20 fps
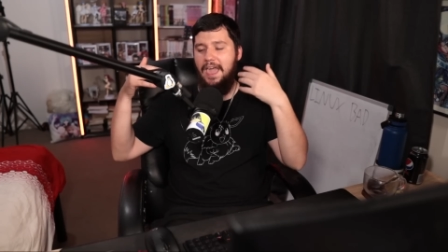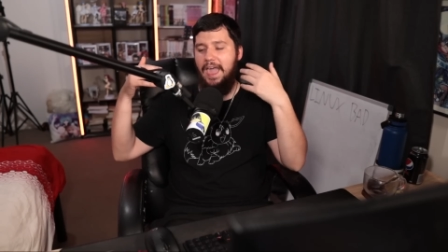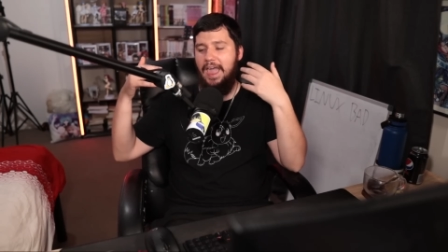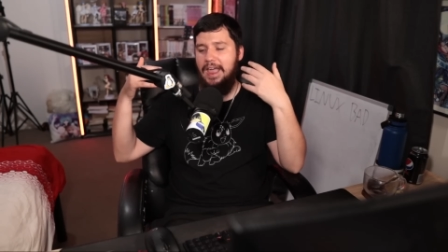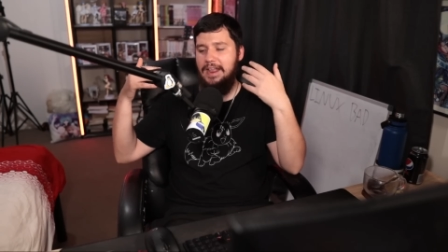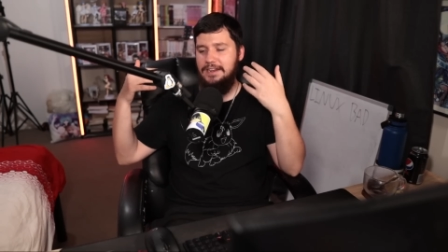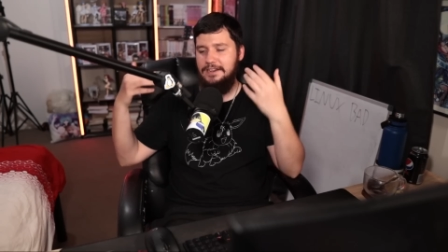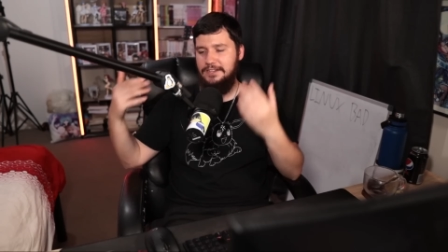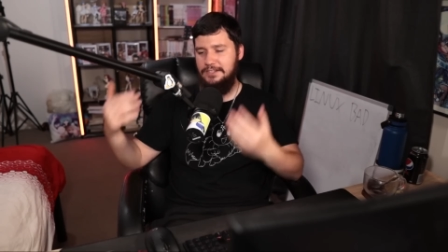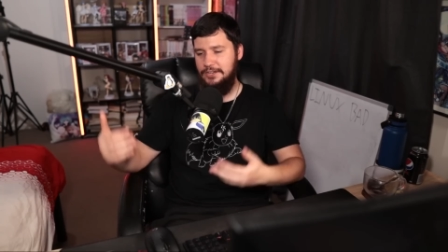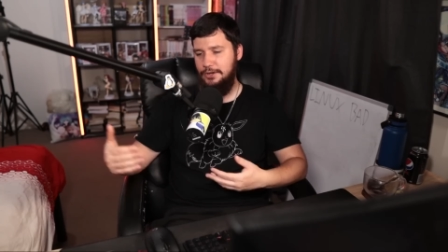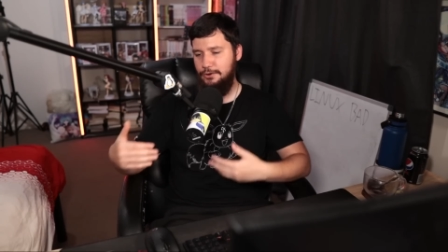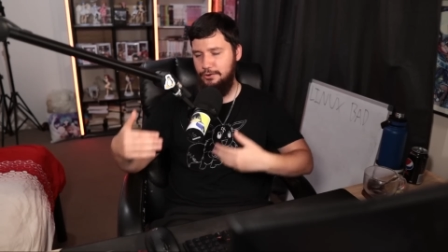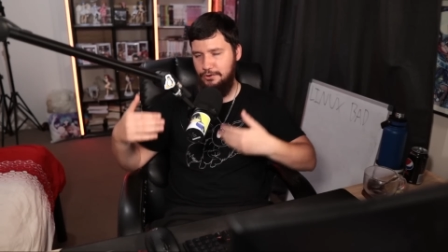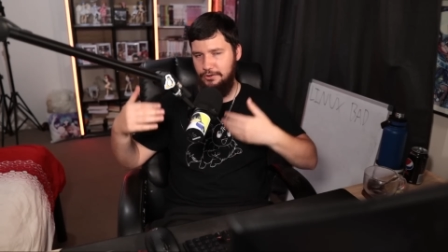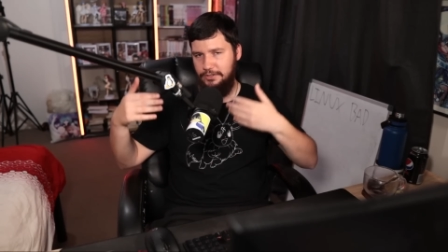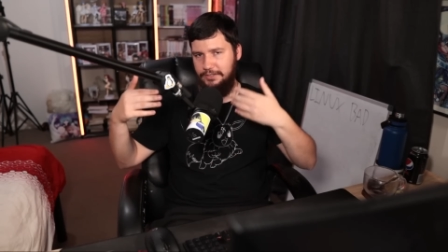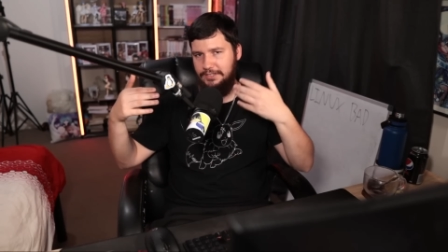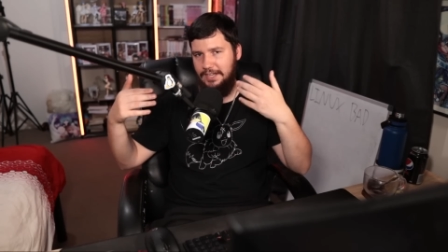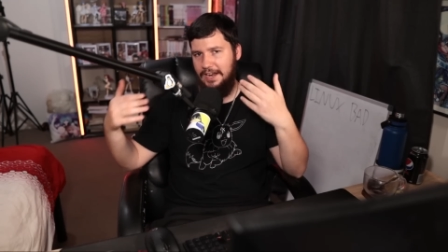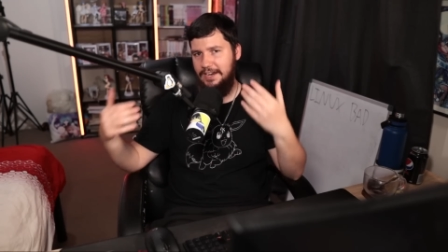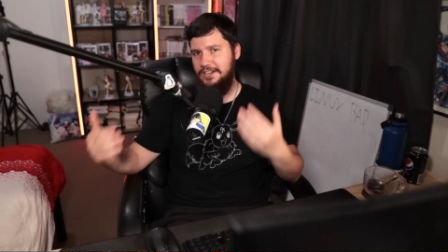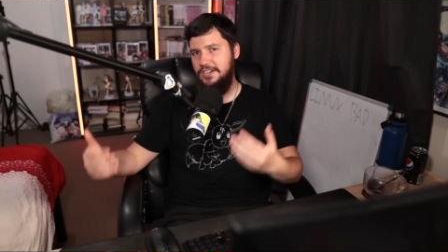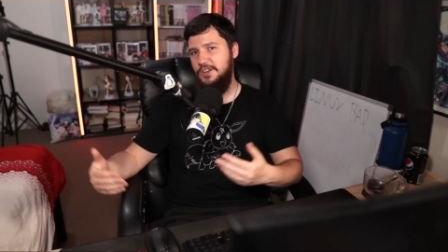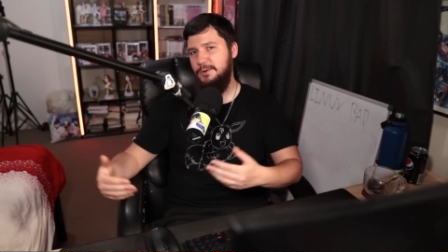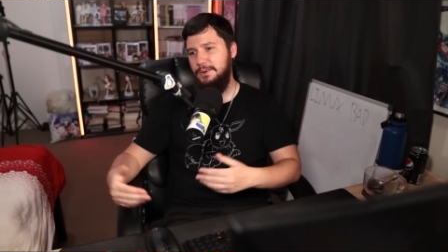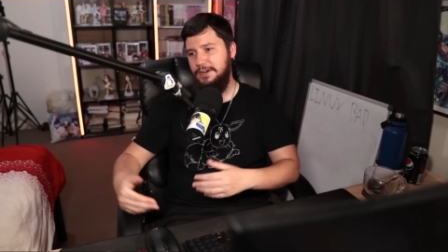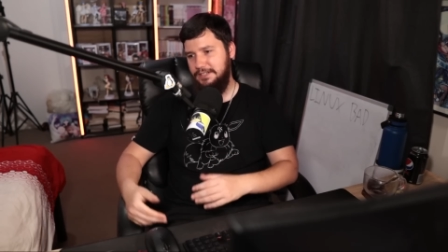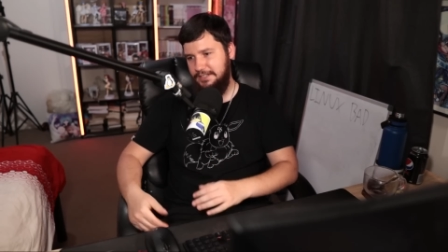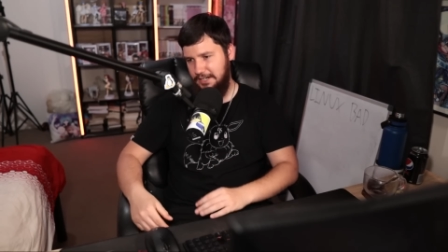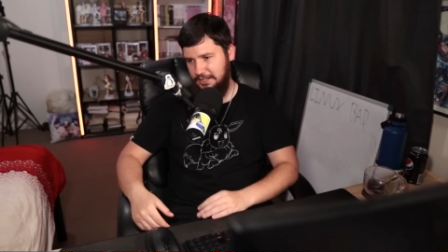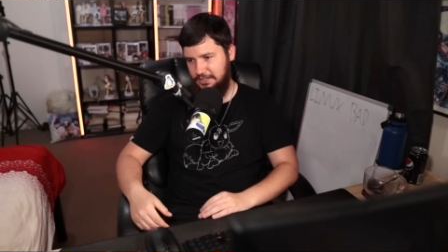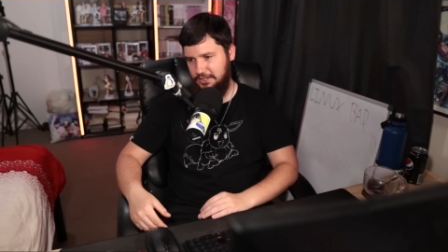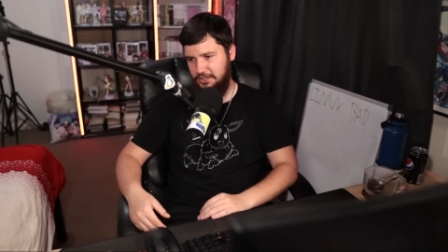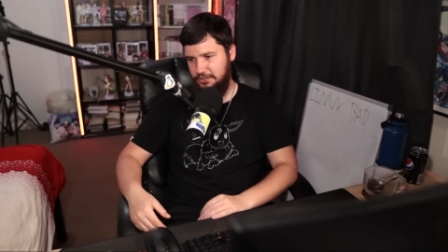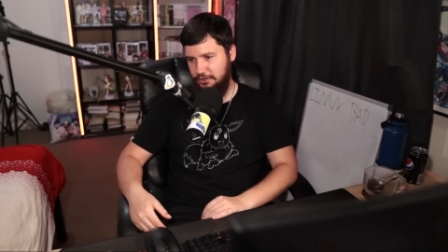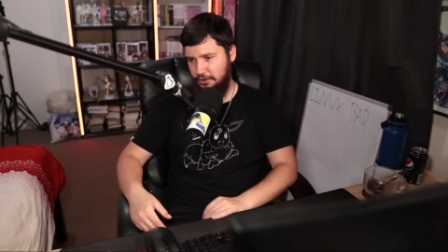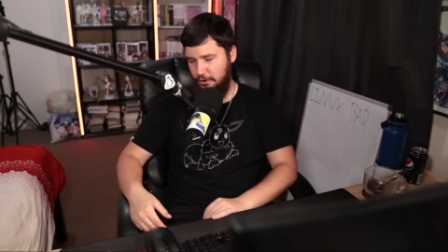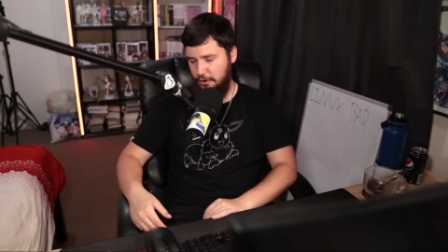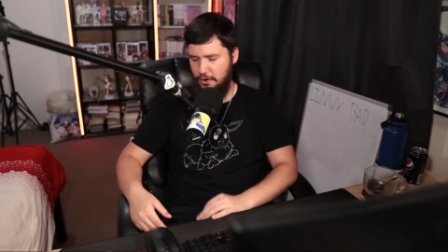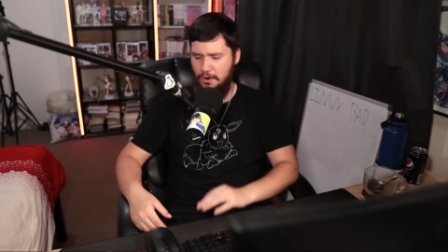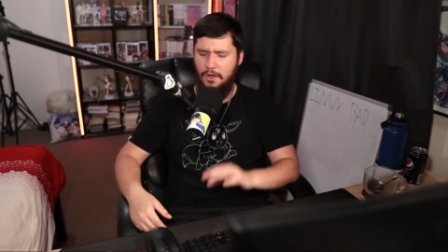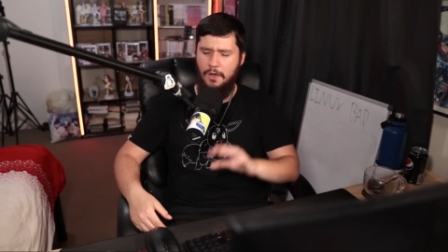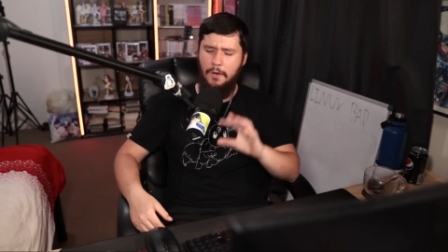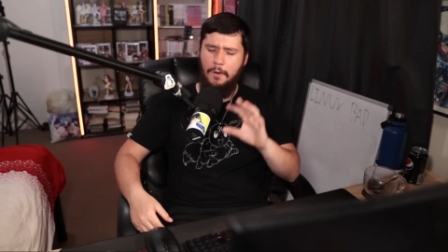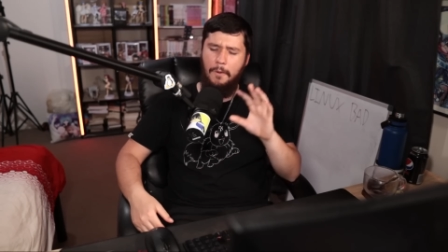and used a newer distro.